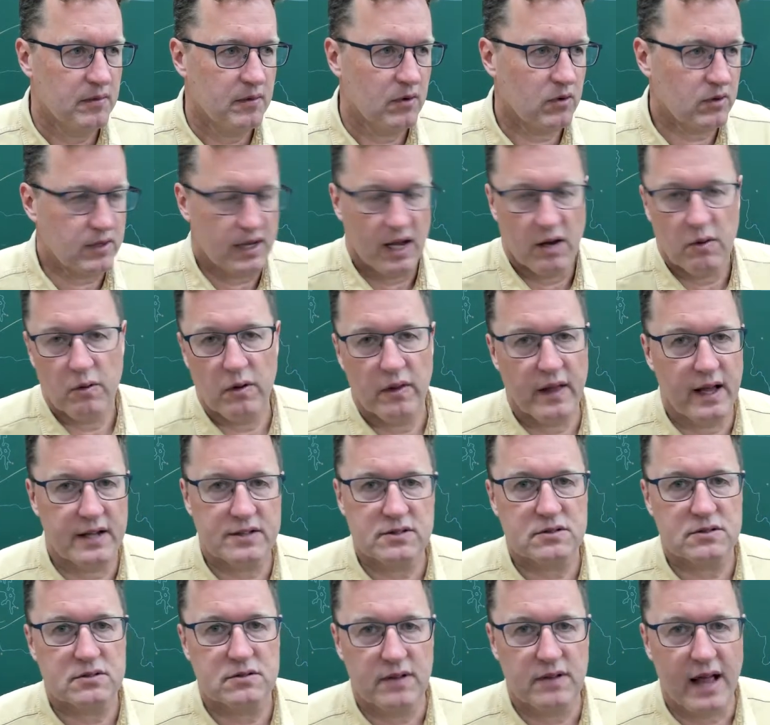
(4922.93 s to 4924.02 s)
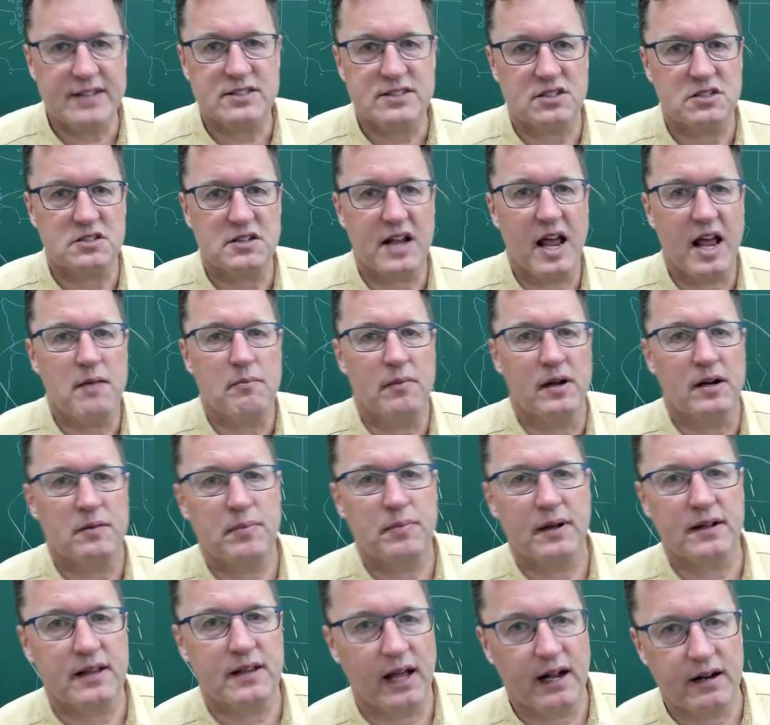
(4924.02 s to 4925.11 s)
Okay, well that's that's a statement.
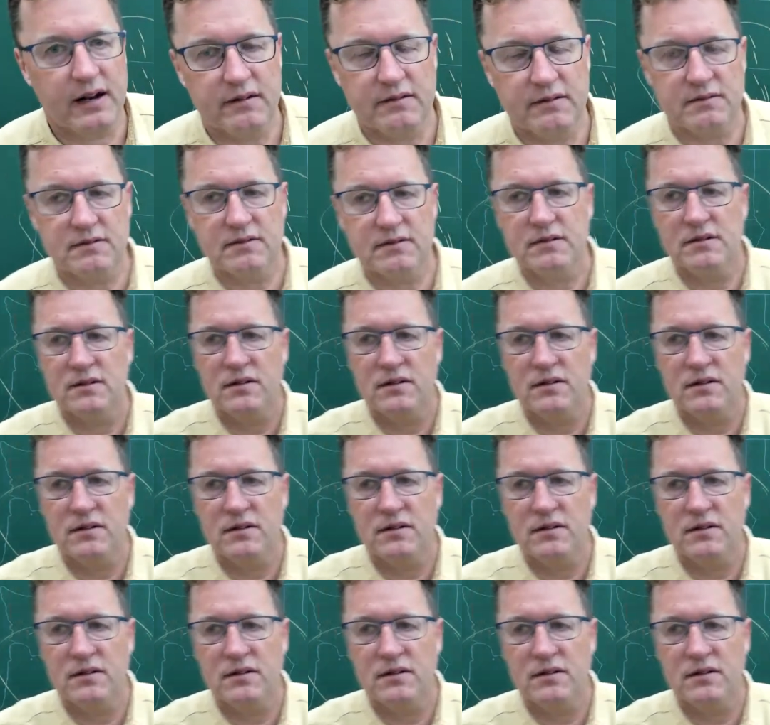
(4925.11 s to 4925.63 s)
But then,